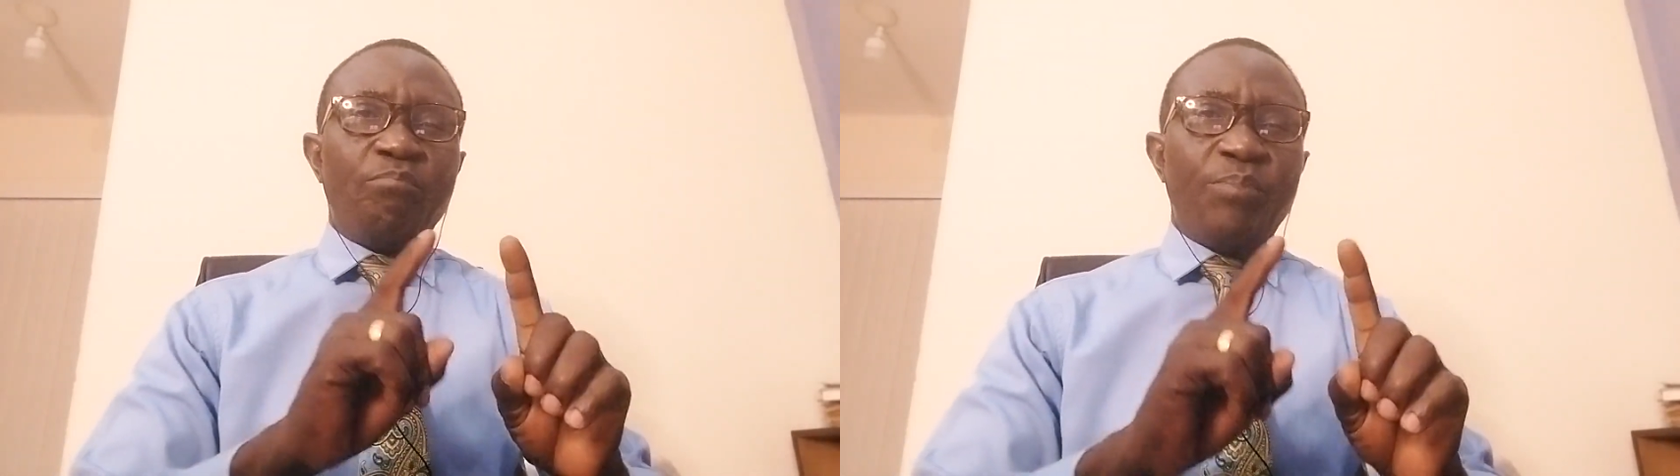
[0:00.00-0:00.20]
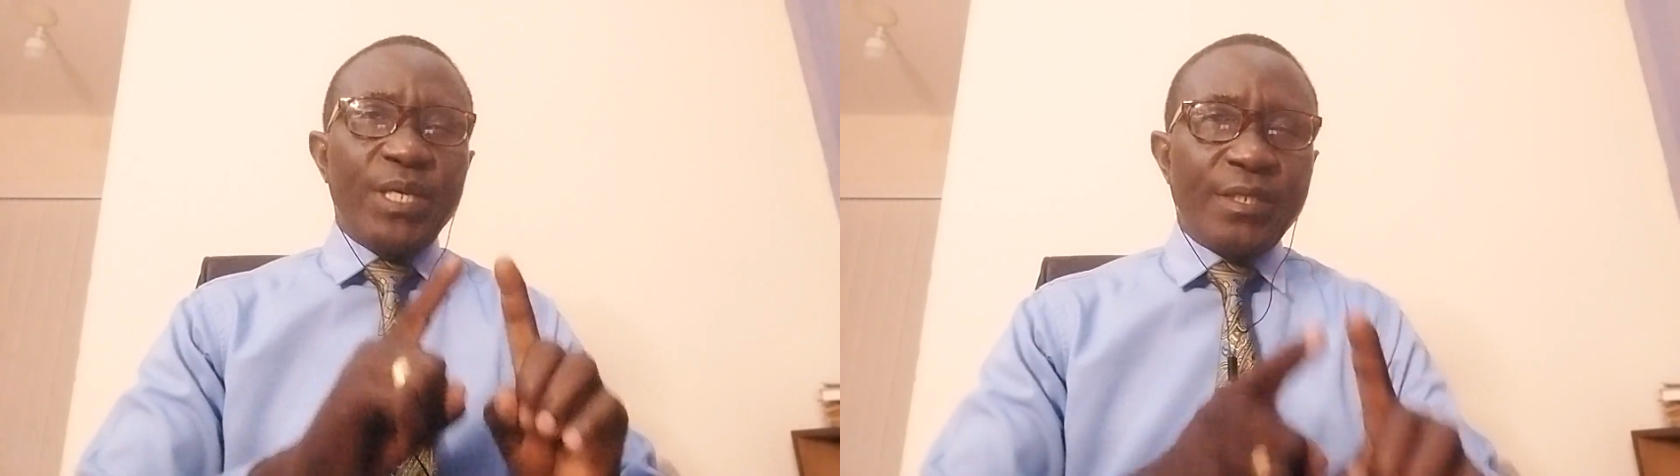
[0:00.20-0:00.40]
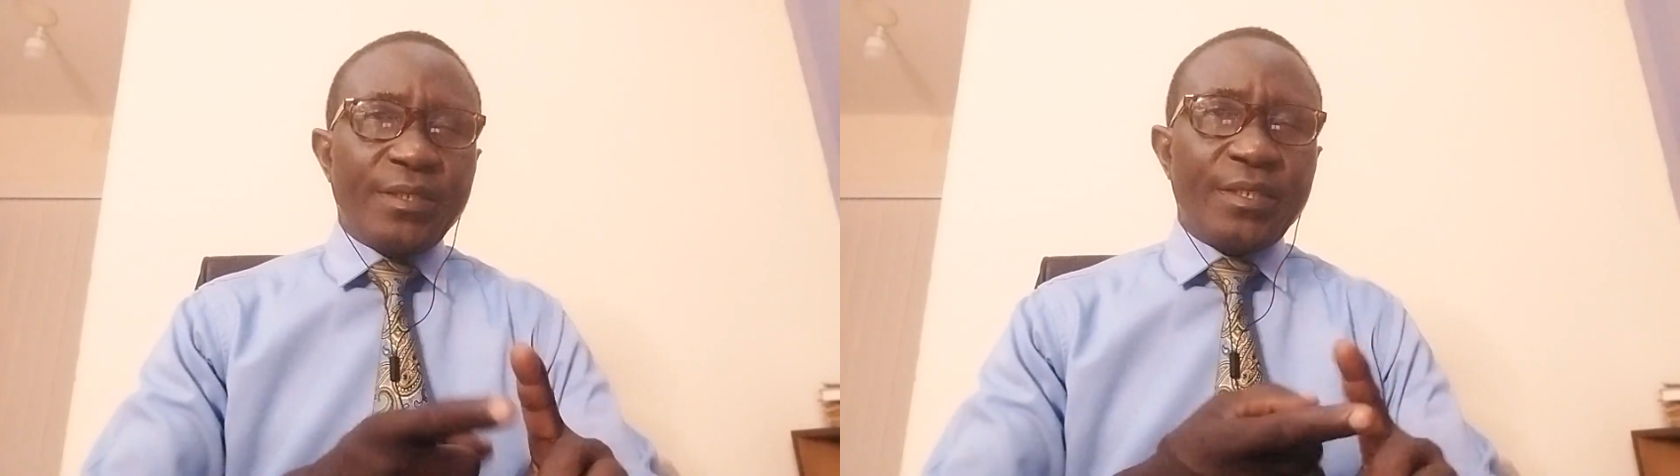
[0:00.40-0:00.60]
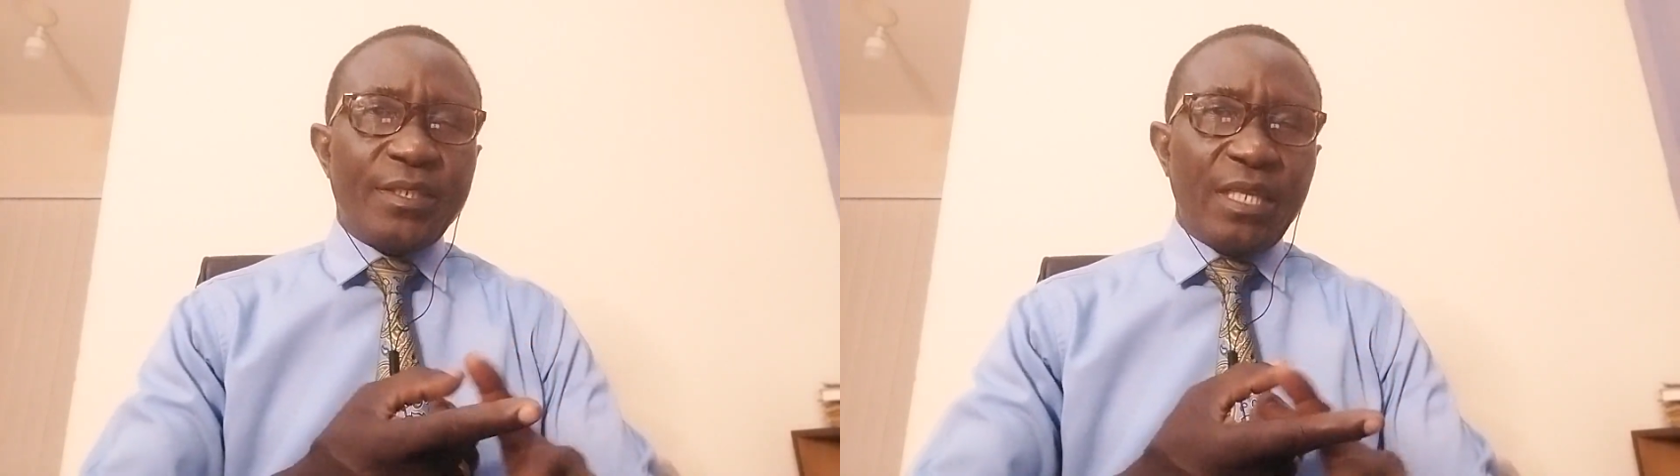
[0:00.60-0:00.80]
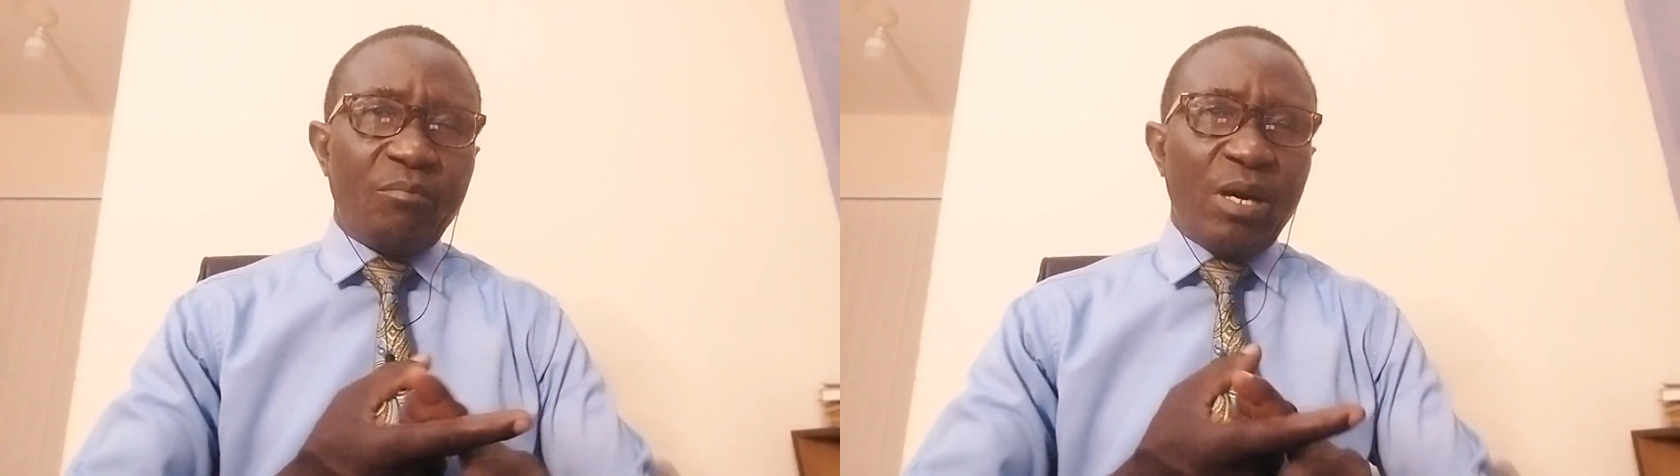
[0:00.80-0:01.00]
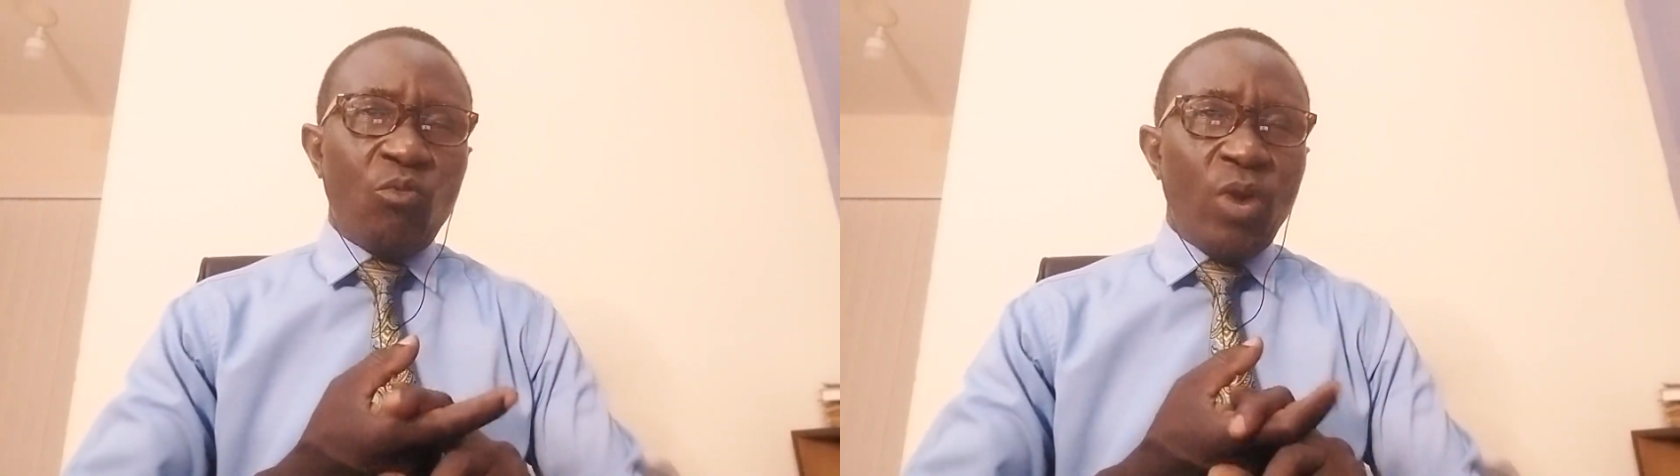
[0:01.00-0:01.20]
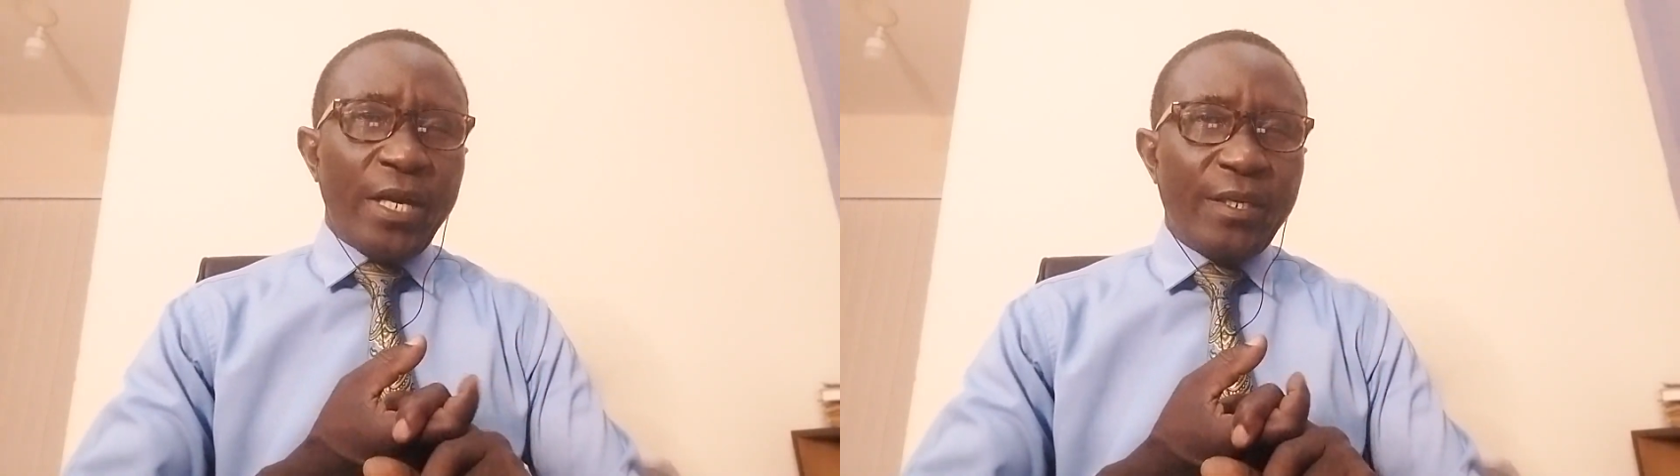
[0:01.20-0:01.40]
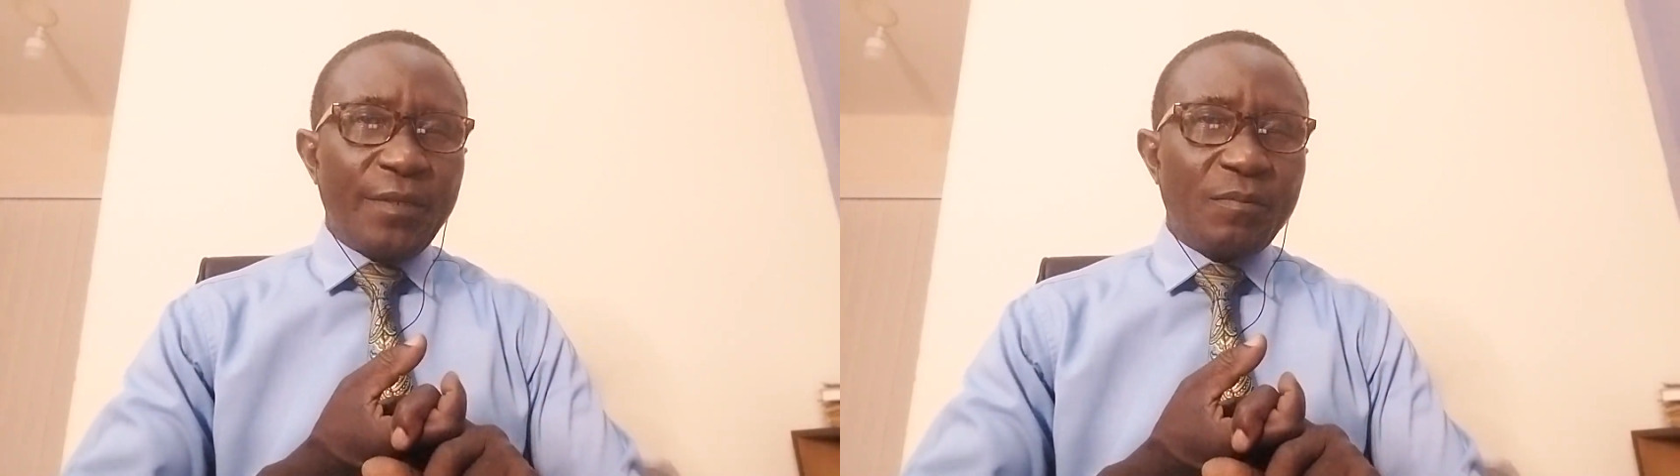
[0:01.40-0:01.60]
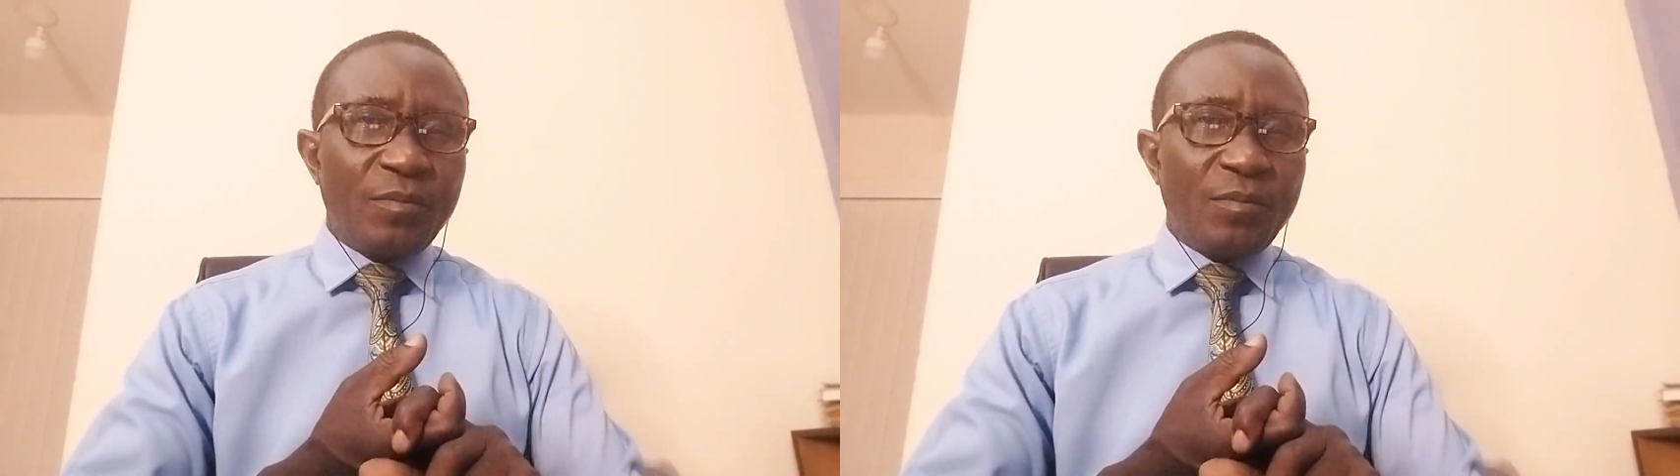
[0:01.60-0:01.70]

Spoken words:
peace, number one,